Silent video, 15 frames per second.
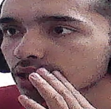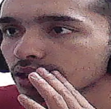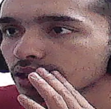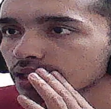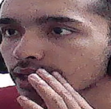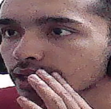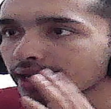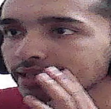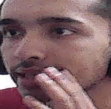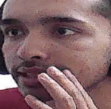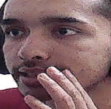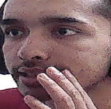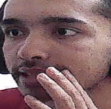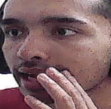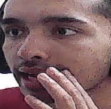right?
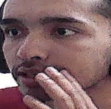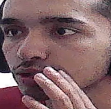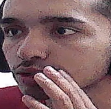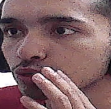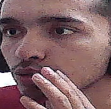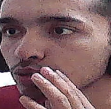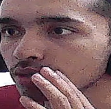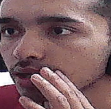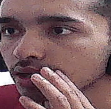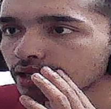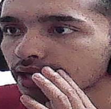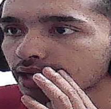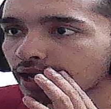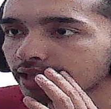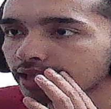Stack 2,
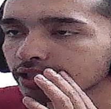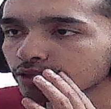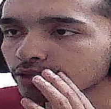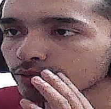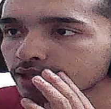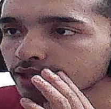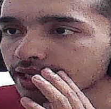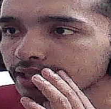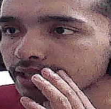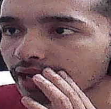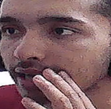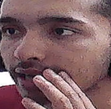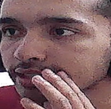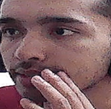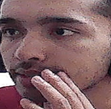and then we'll get the
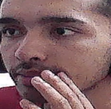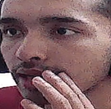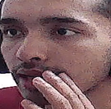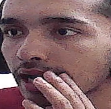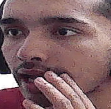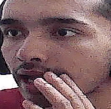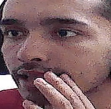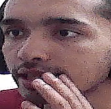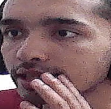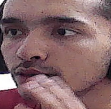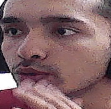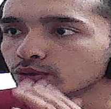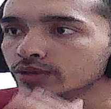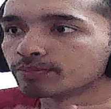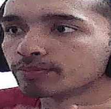item, and then
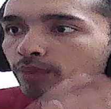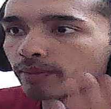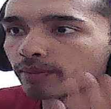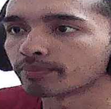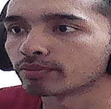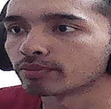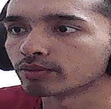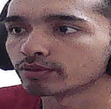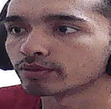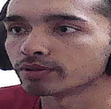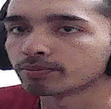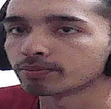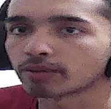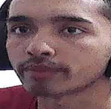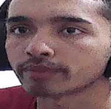we'll pop
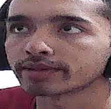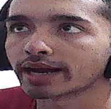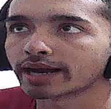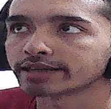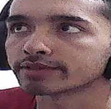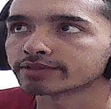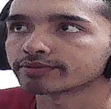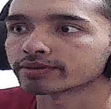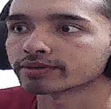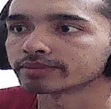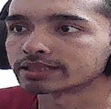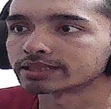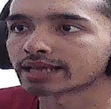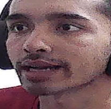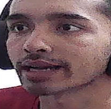the item from
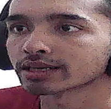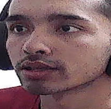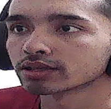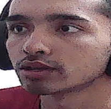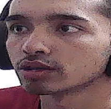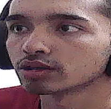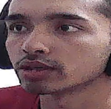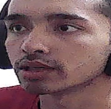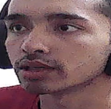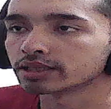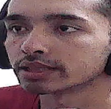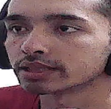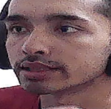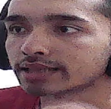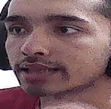stack
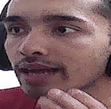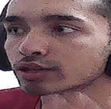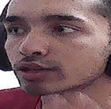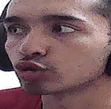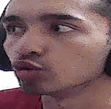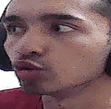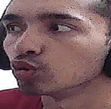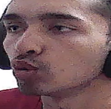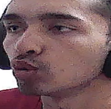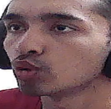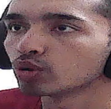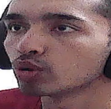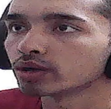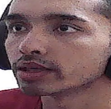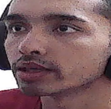2,
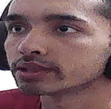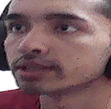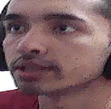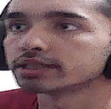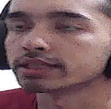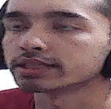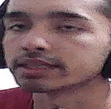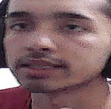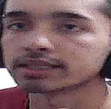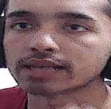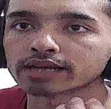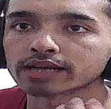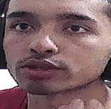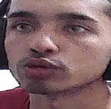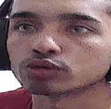isn't it? Stack
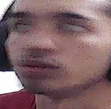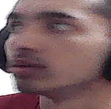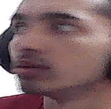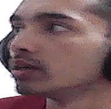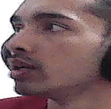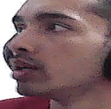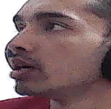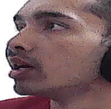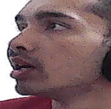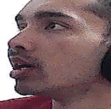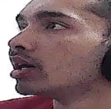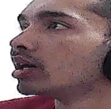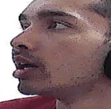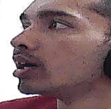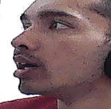2.
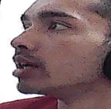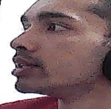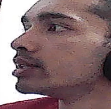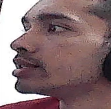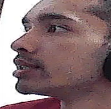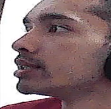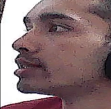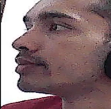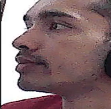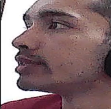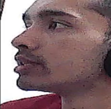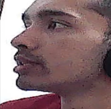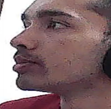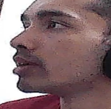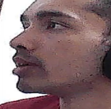Is it
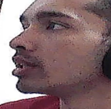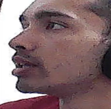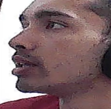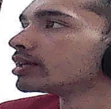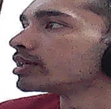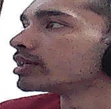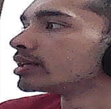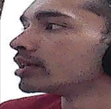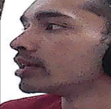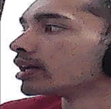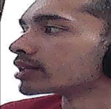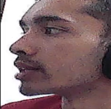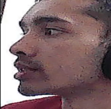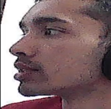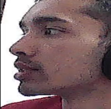visible?
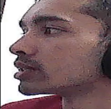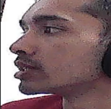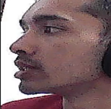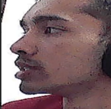Yes. Is